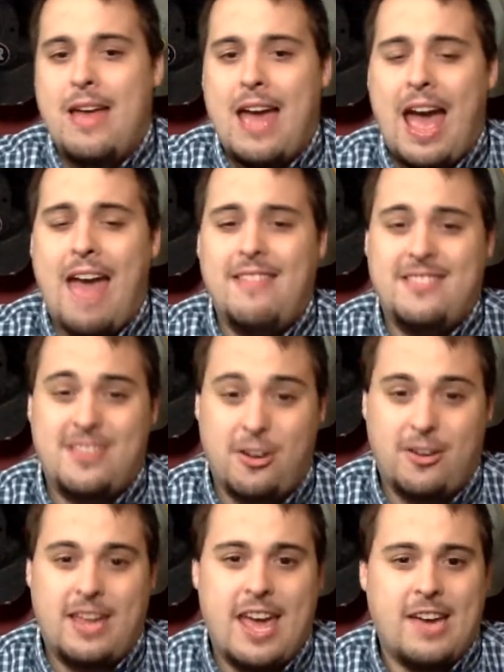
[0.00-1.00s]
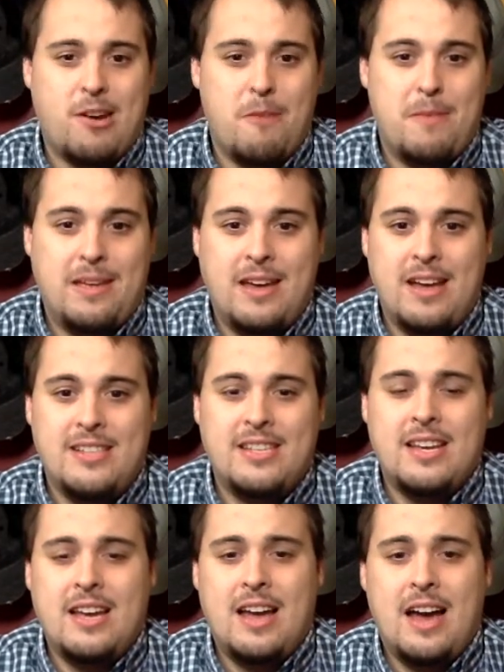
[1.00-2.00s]
as their kicker because
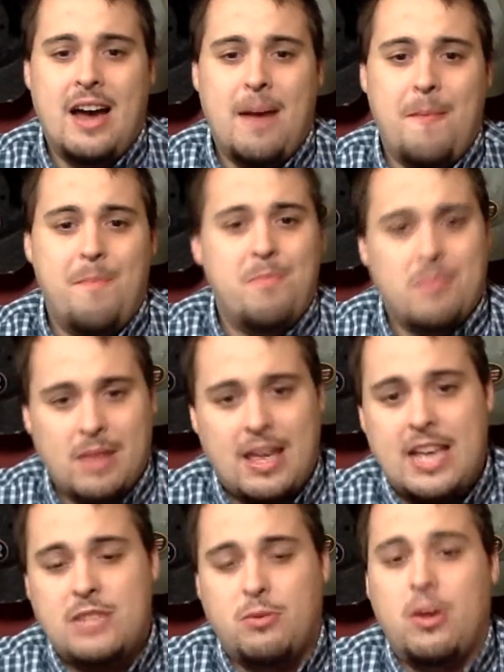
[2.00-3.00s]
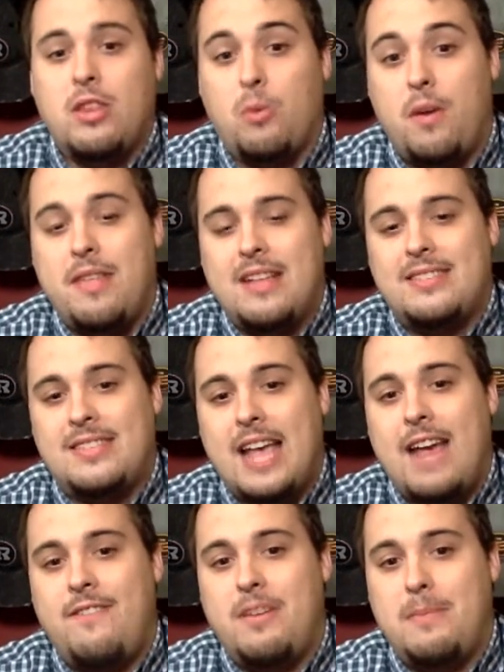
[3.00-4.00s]
um, he's really the one that
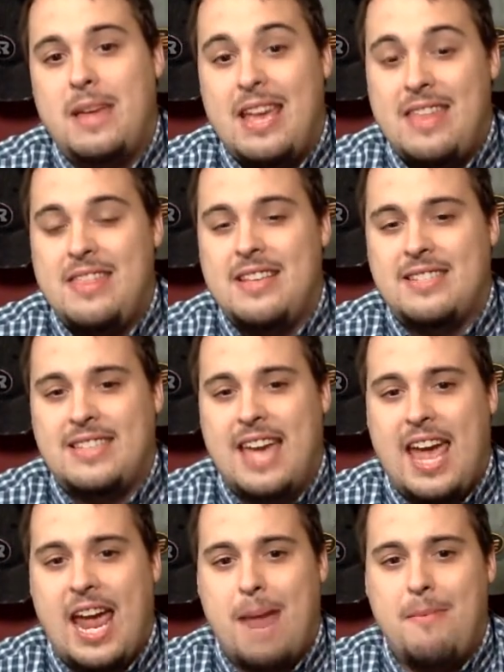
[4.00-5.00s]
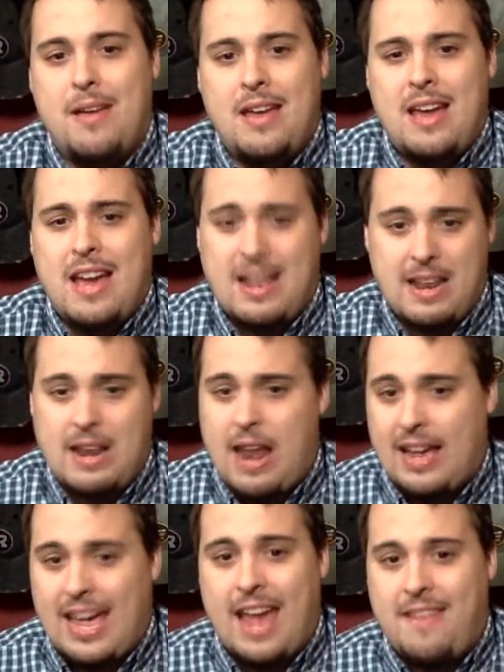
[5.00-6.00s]
saved them in this game. And
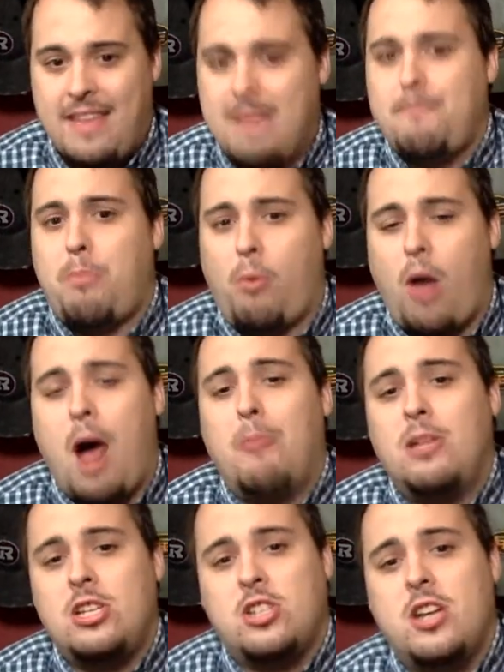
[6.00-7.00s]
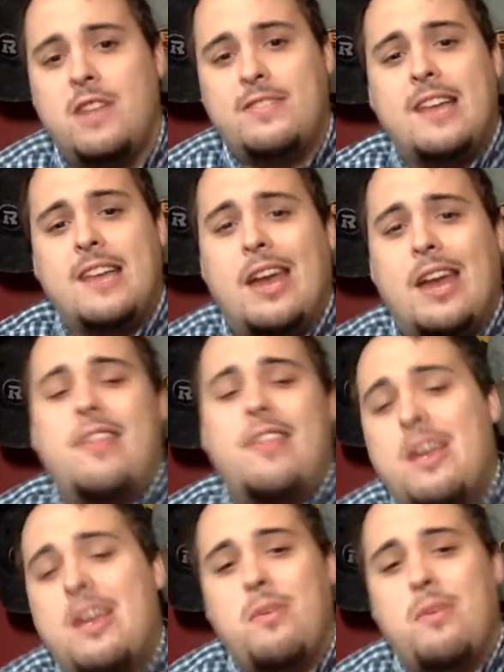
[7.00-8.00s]
again, they probably shouldn't have snuck out of
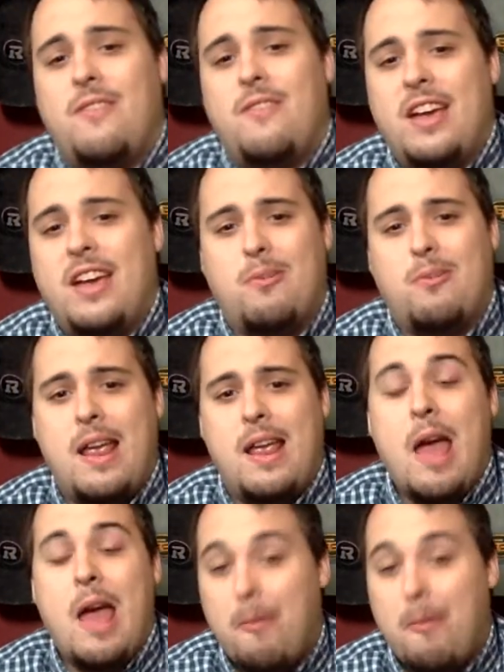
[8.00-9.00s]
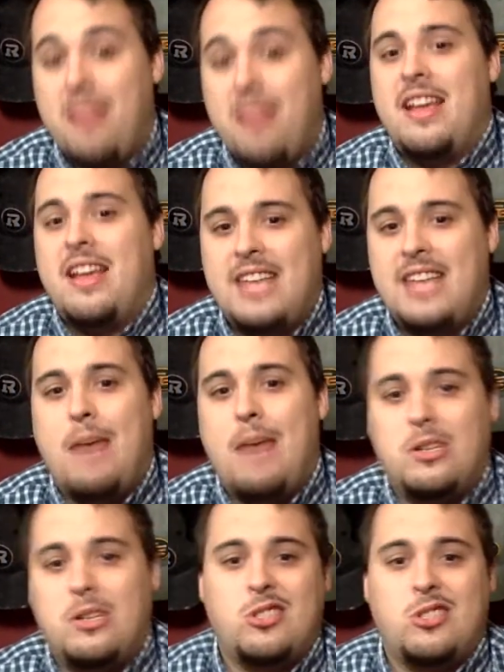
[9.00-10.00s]
here with the victory, but they did,
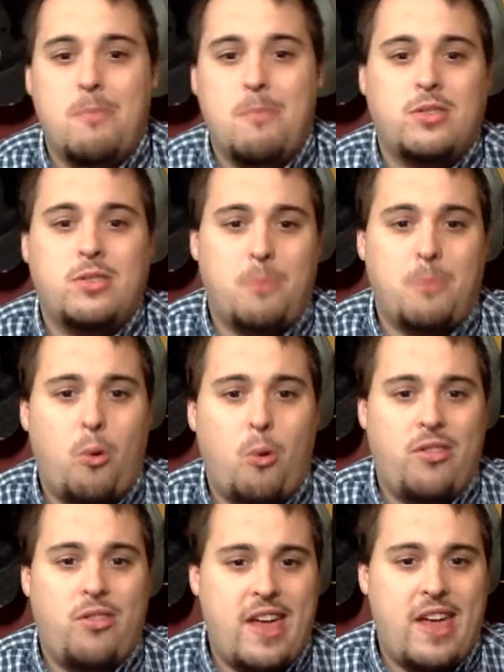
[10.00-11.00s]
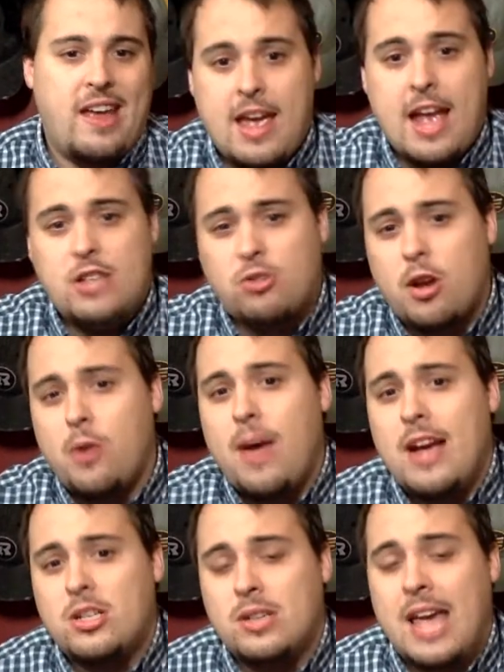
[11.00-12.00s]
which is the most important thing. And Toronto
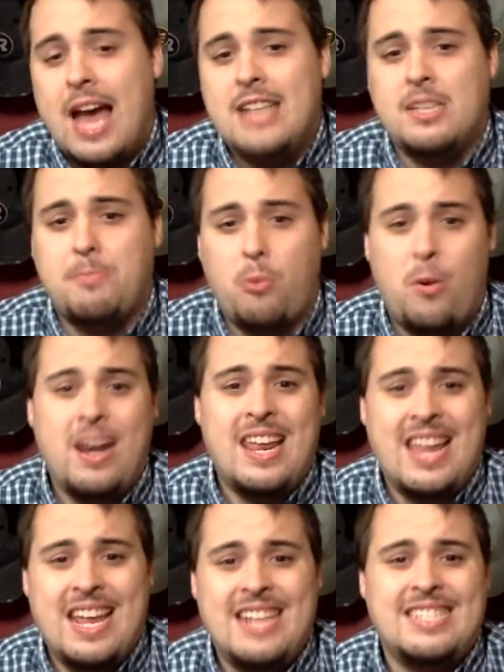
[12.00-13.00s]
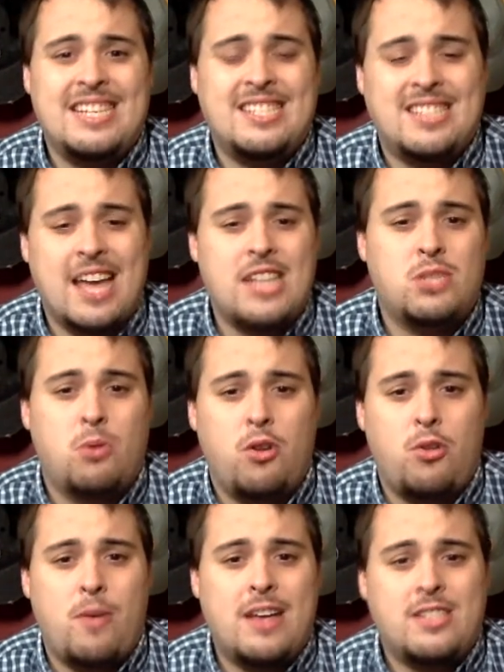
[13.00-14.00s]
actually has a pretty easy schedule
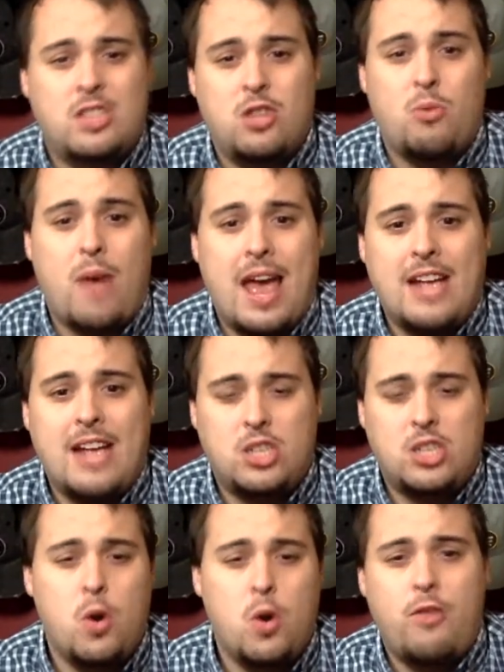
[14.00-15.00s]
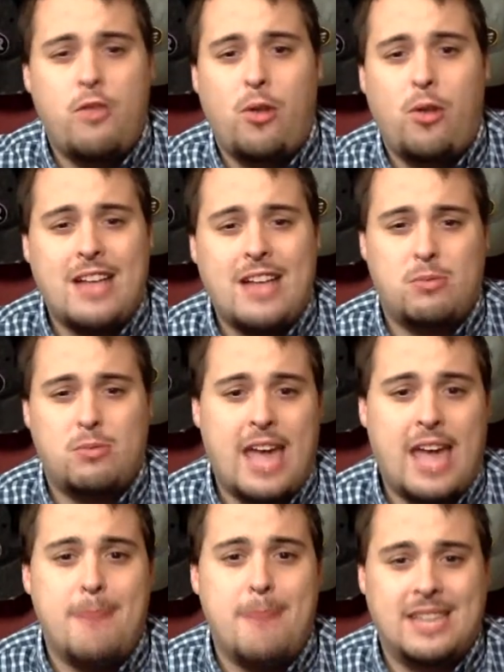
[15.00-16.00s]
the rest of the way. Two of their last three
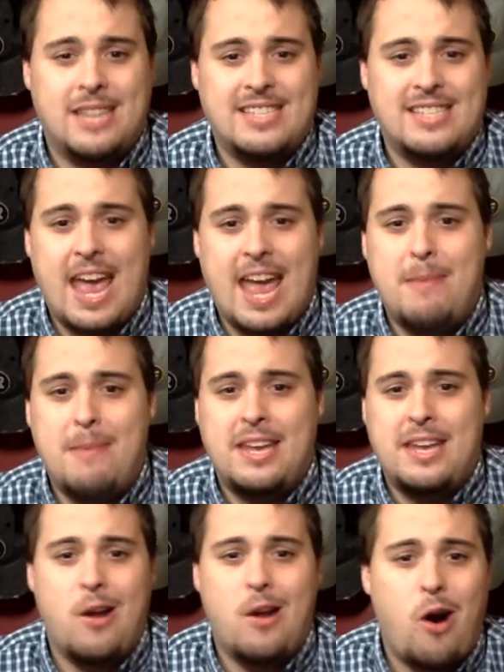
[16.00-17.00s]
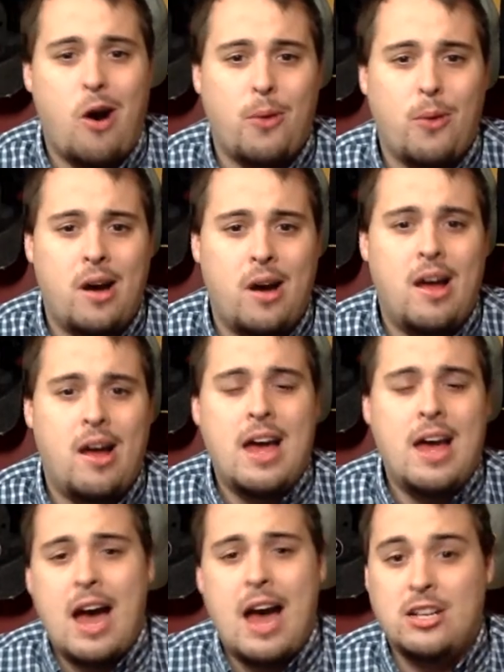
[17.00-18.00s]
games against Edmonton and Ottawa.
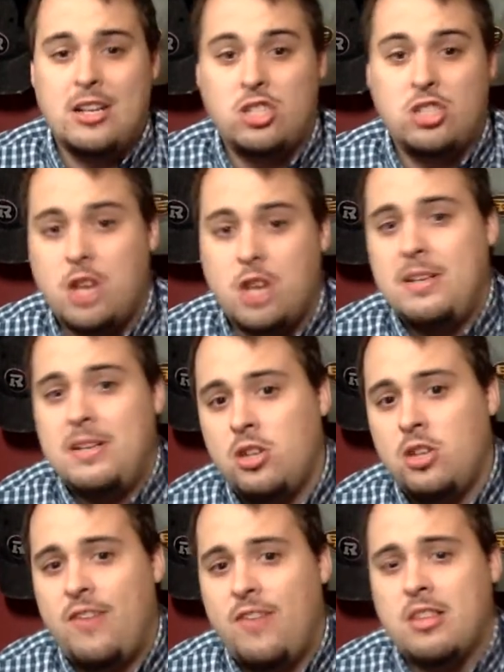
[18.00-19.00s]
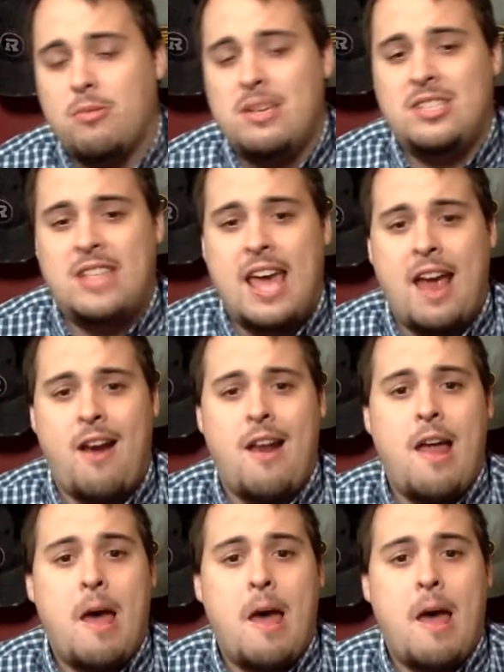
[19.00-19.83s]
Uh, should be two victories there.